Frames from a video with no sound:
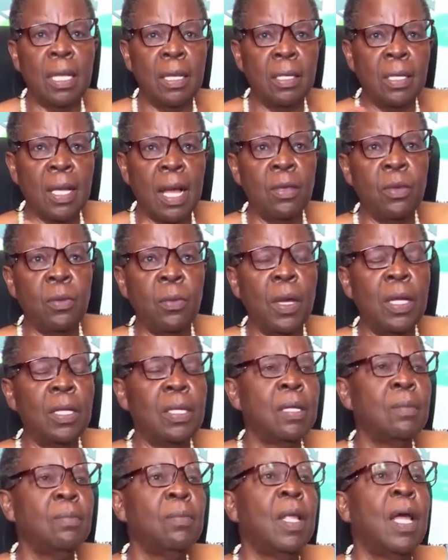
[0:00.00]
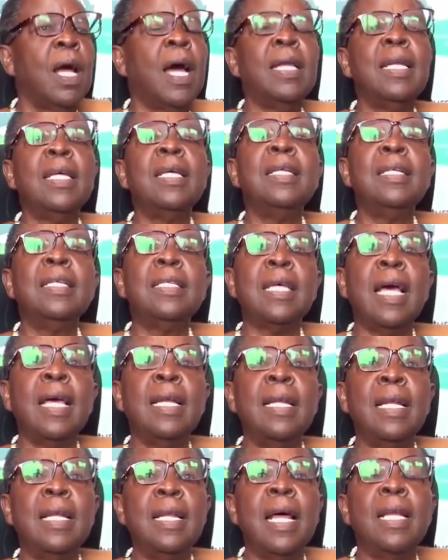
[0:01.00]
this argument, and he
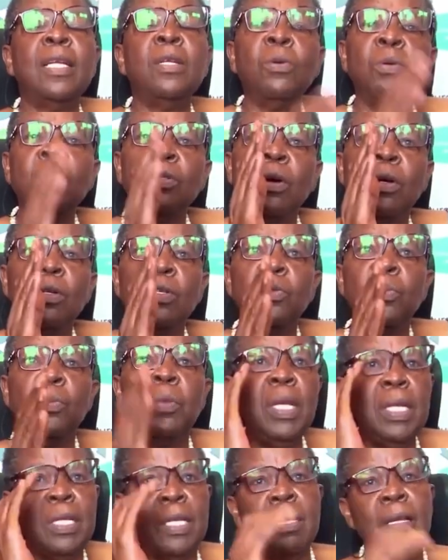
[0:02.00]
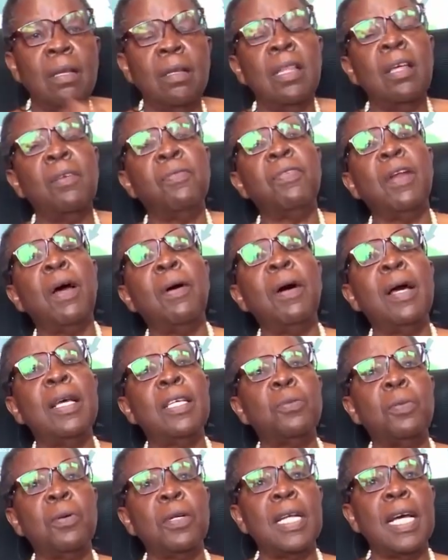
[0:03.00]
decided that he was going to meet the flower
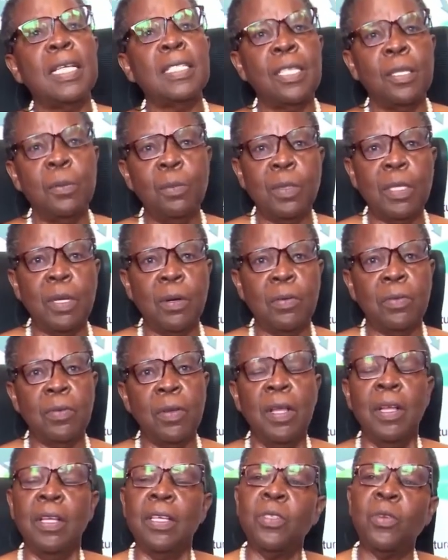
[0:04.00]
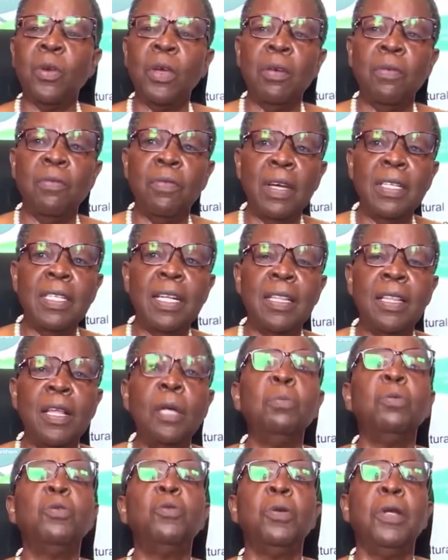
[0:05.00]
exporters himself. So he invited
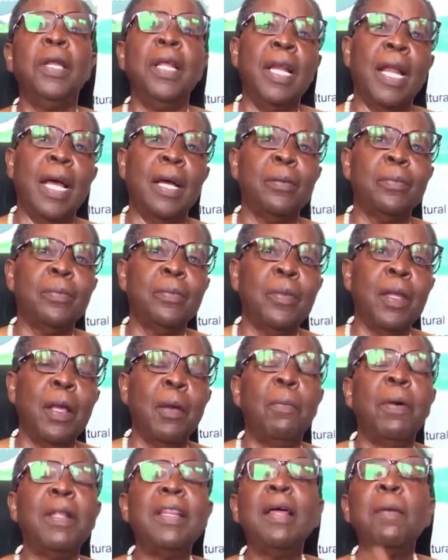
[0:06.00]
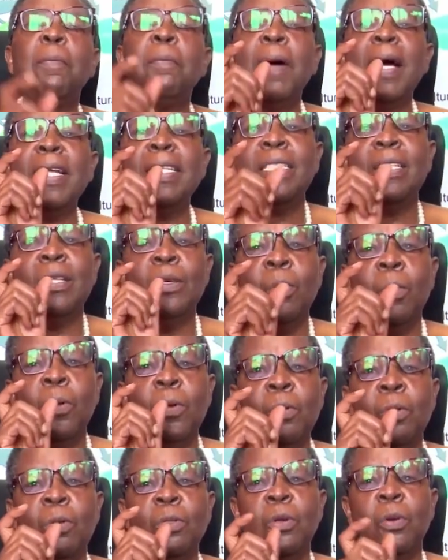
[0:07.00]
them to dinner. But the part
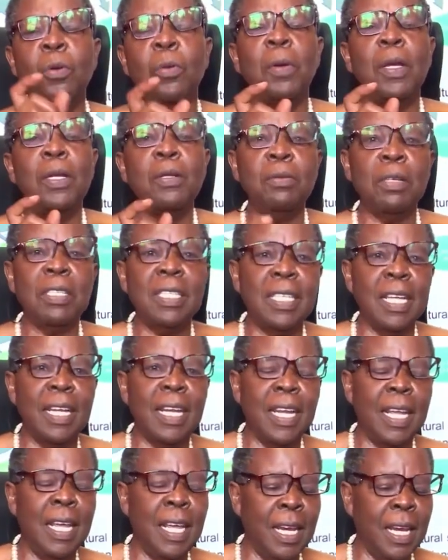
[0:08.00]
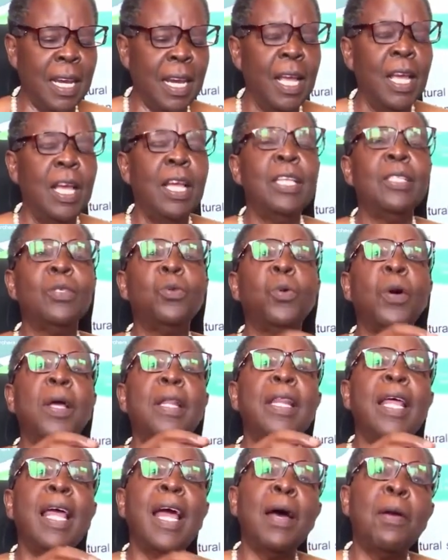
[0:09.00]
you should be interested in is
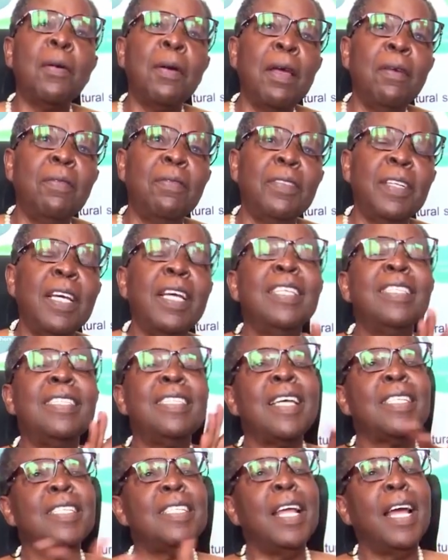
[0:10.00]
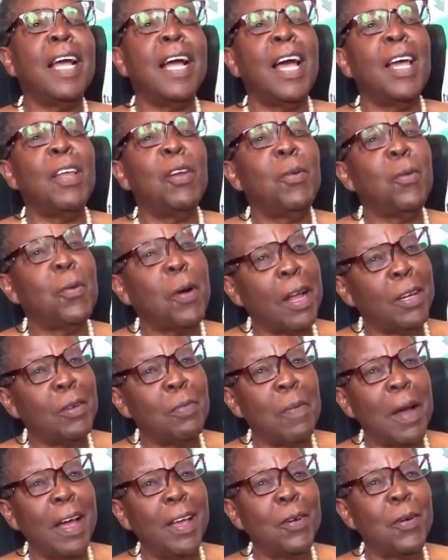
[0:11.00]
when they arrived, just like I do
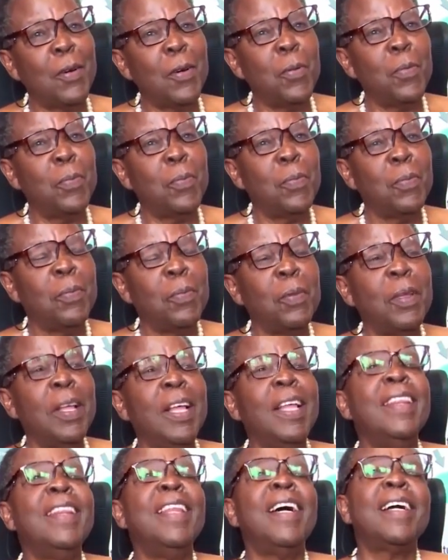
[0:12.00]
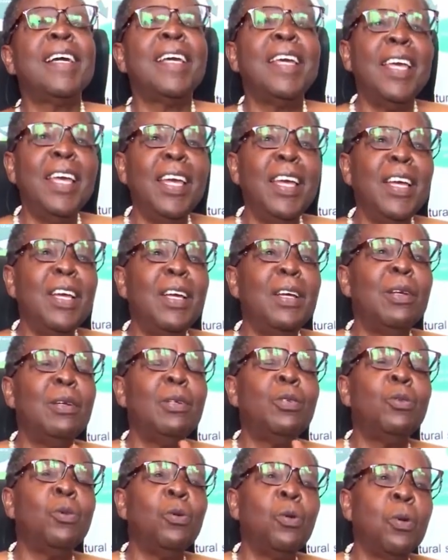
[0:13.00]
at my home, the king
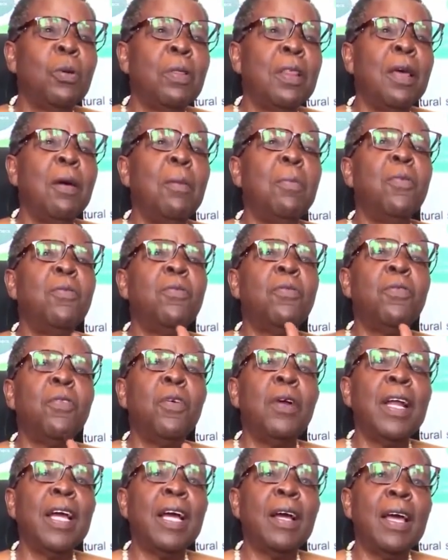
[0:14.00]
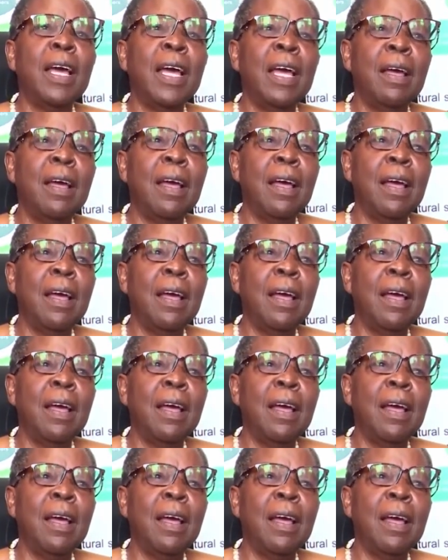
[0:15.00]
took them for a